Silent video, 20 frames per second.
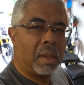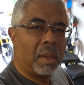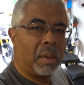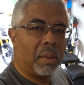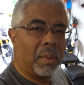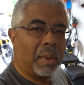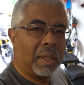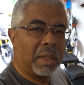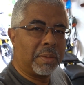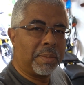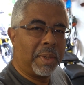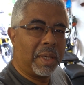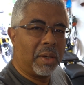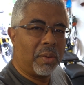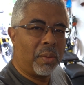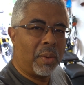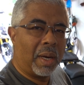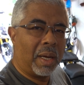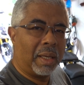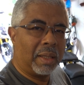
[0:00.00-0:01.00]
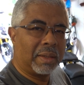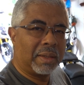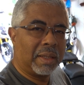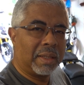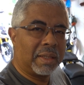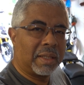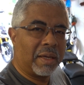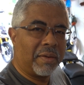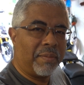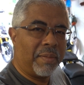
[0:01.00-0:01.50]
Well, it's been a while
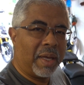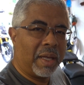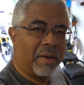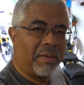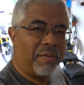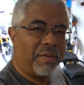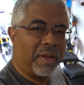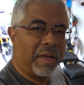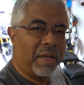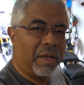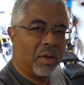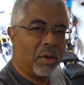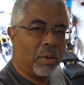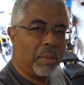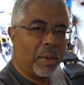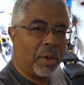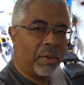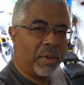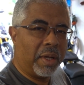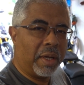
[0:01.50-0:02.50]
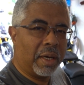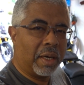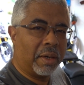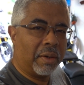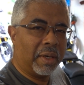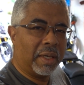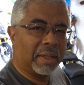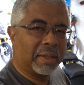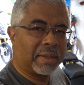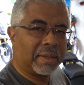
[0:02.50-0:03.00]
since I've made a video about the
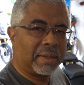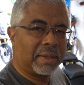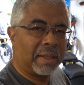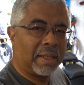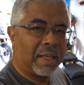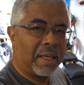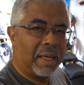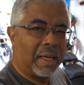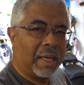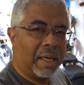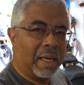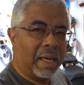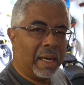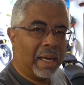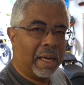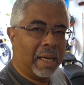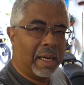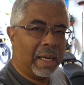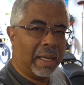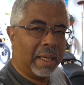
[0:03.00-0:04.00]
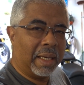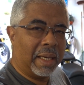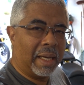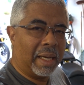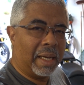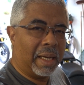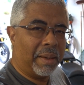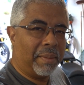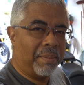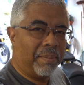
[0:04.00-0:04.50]
RS, and
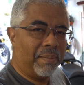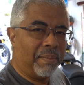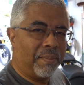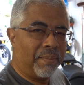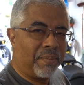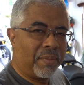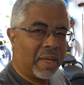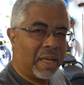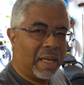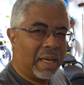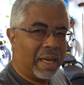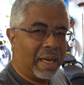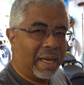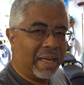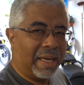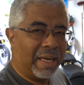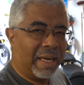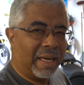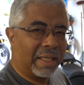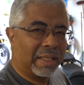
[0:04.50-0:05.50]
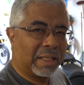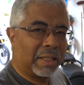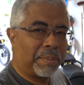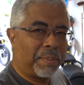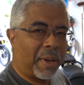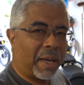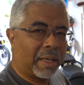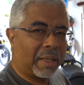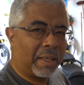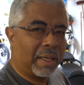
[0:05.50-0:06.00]
I didn't
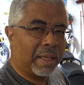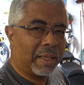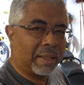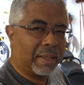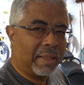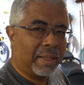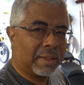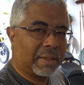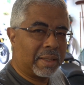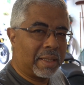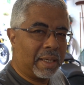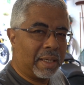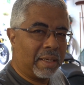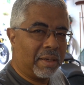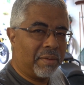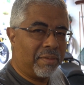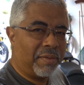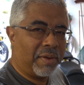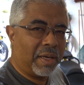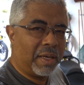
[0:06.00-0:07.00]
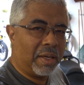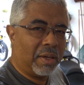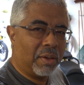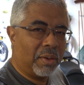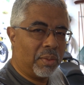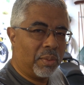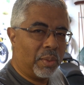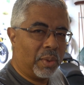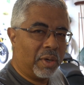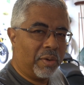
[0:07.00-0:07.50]
expect that this kind of video
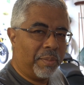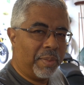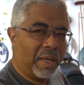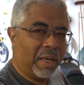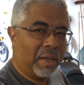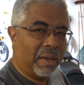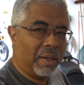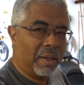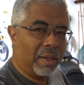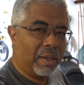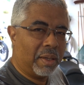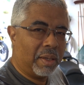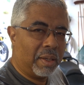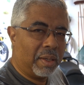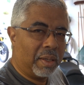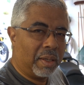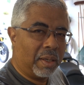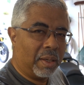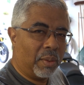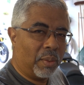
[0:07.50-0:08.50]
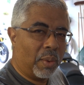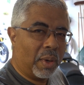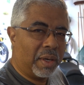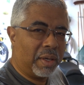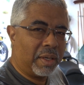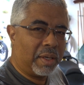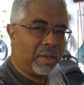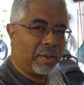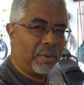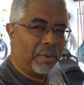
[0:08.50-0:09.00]
would have been the one
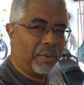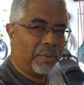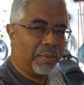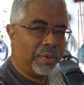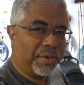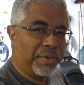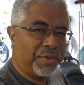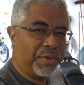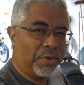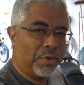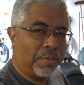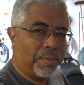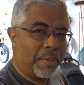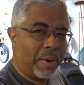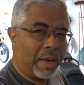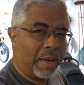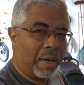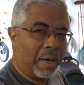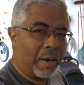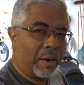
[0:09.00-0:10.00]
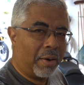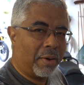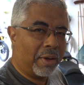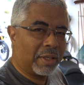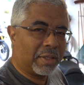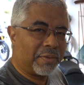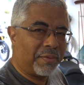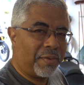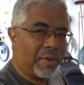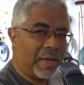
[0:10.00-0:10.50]
to resume my
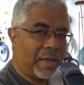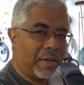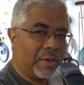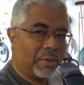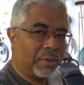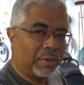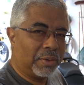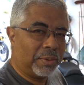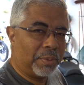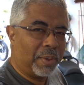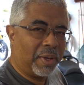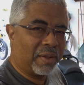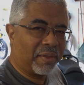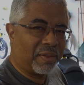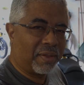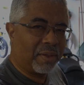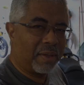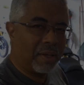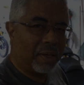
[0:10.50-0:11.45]
RS videos with.